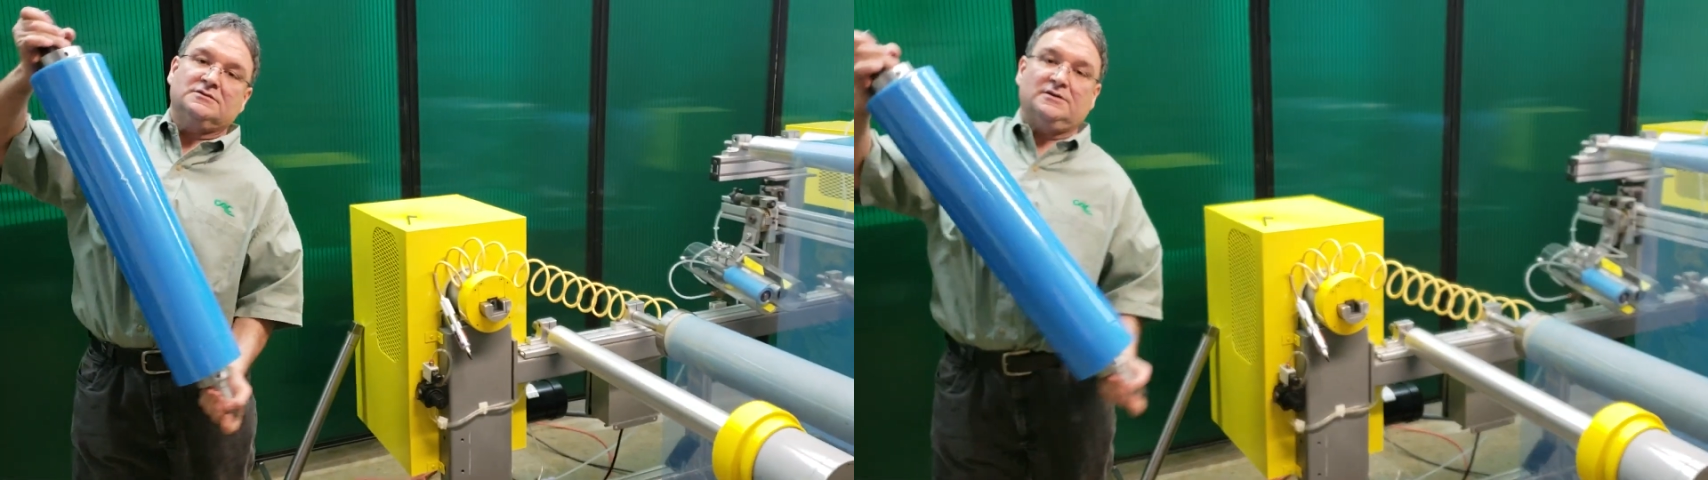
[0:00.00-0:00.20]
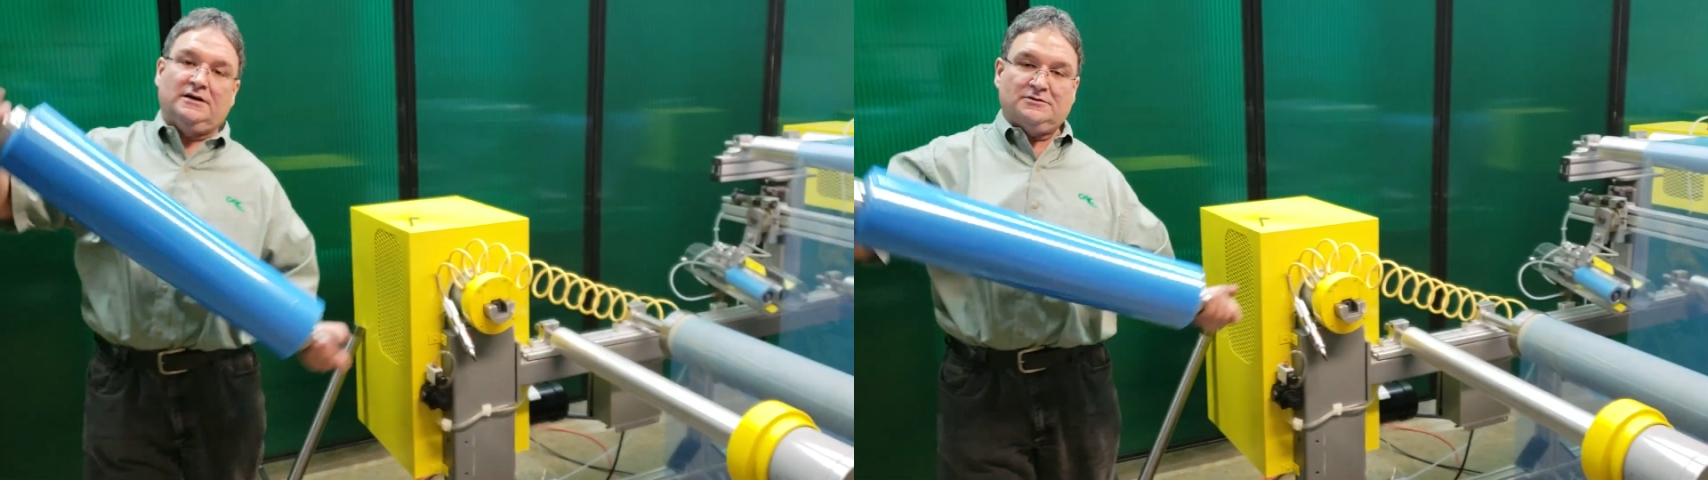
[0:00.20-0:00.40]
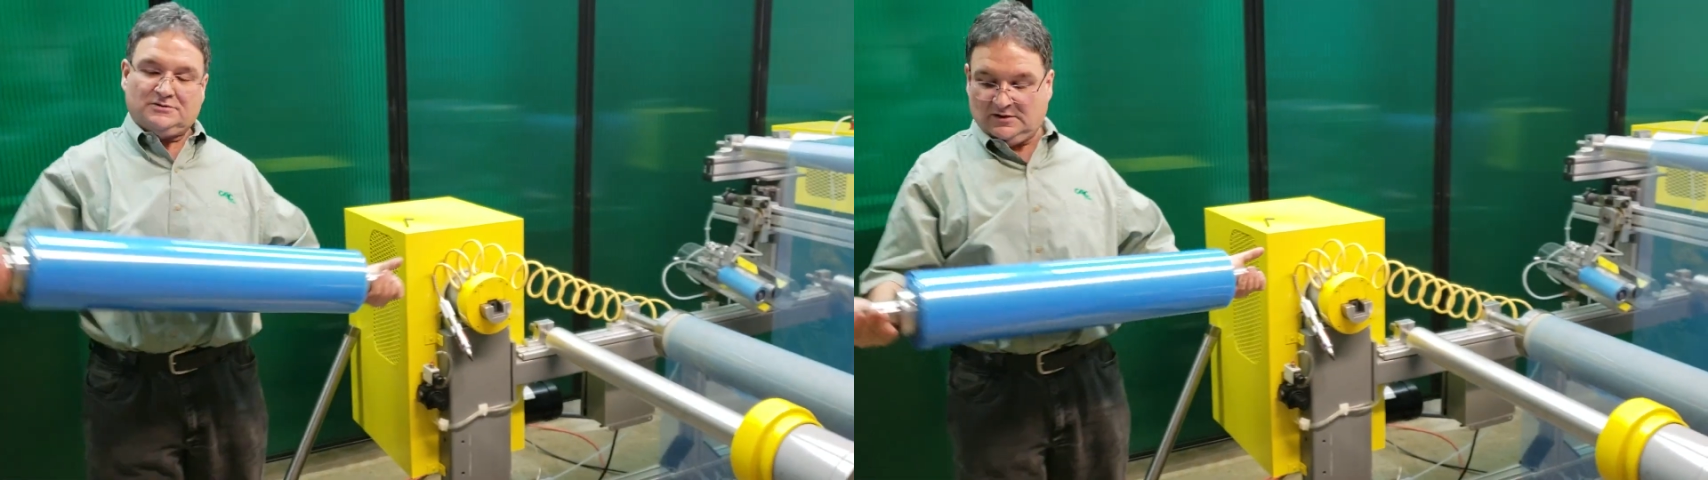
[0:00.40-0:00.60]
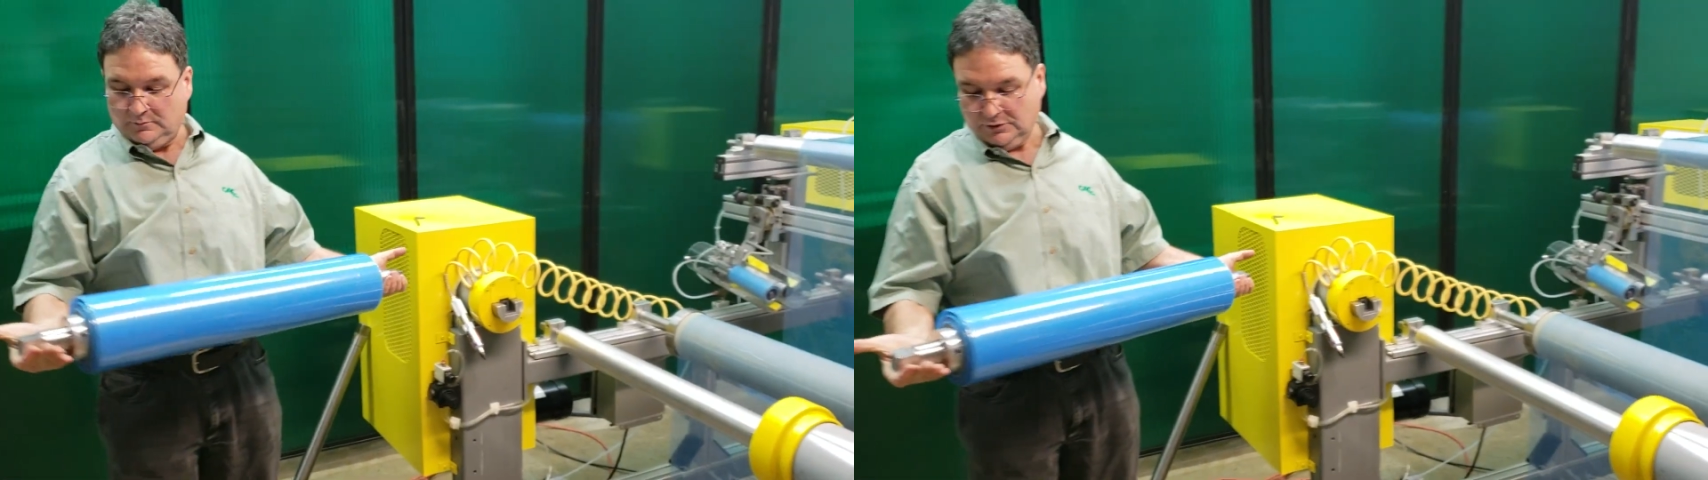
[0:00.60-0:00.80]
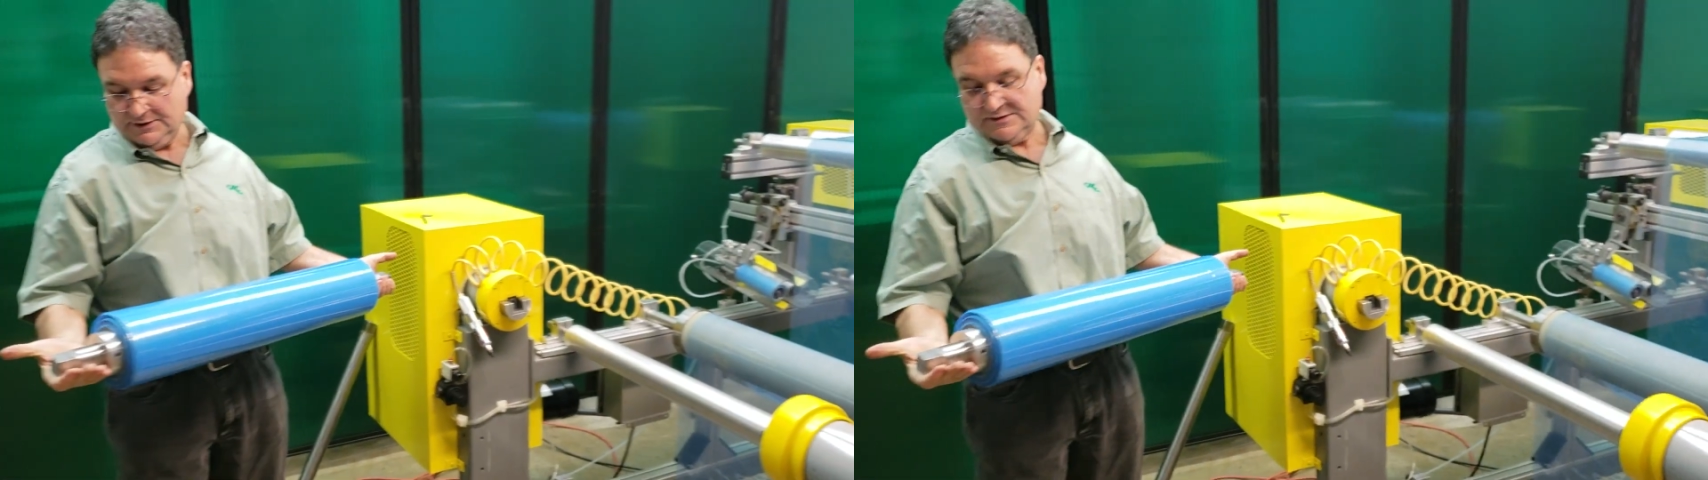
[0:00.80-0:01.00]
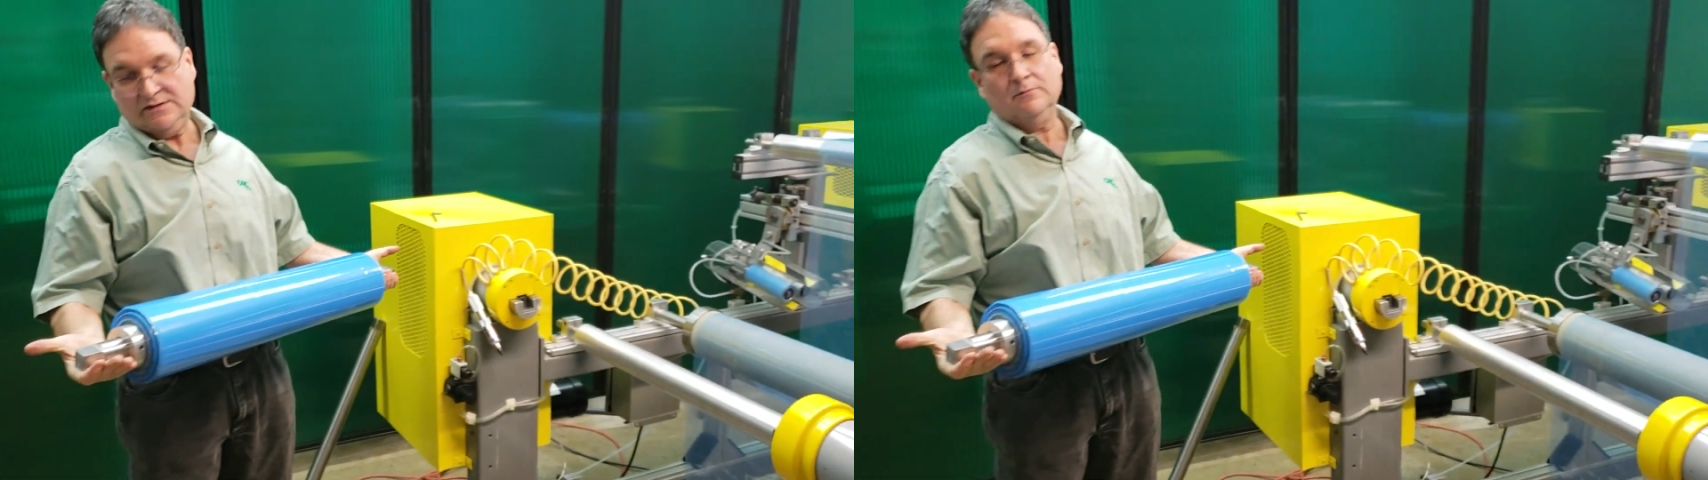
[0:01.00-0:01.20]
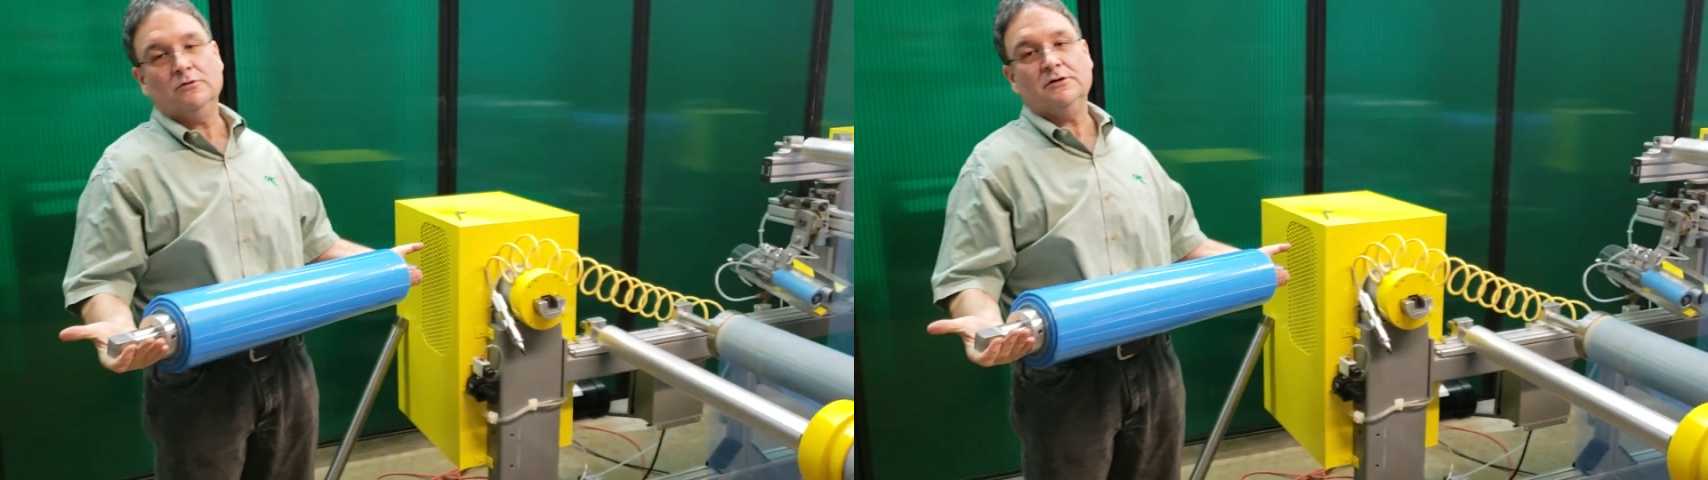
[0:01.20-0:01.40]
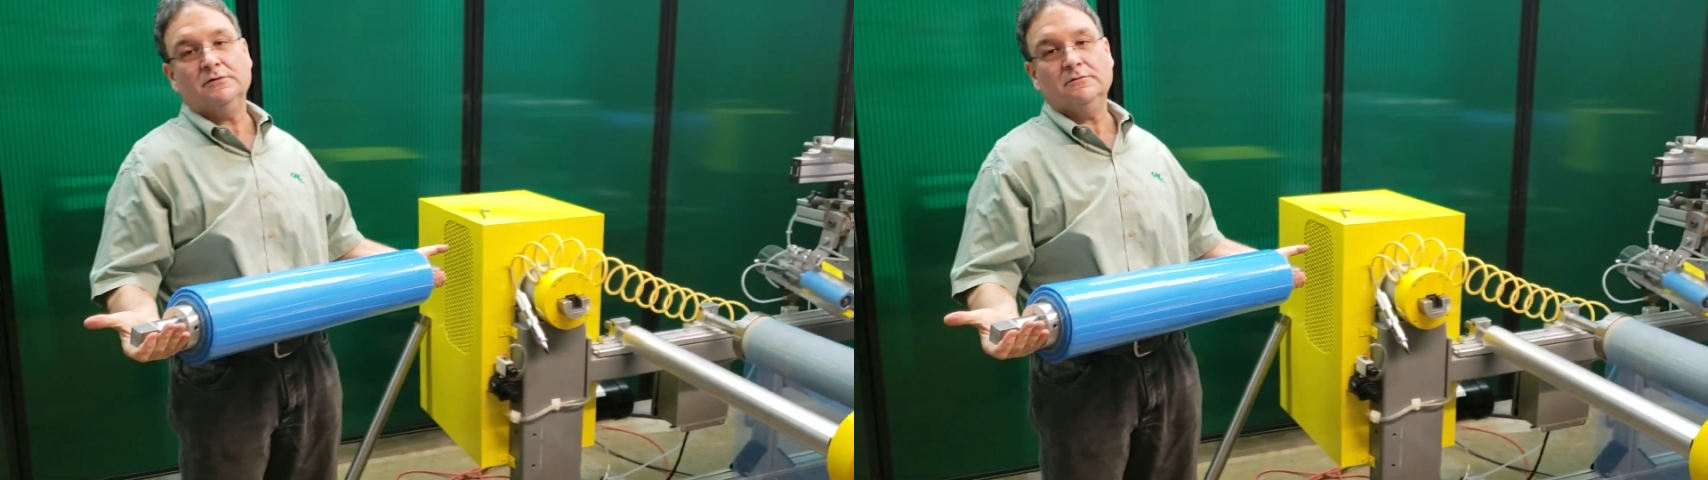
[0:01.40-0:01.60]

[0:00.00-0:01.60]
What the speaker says: So here's the complete assembly.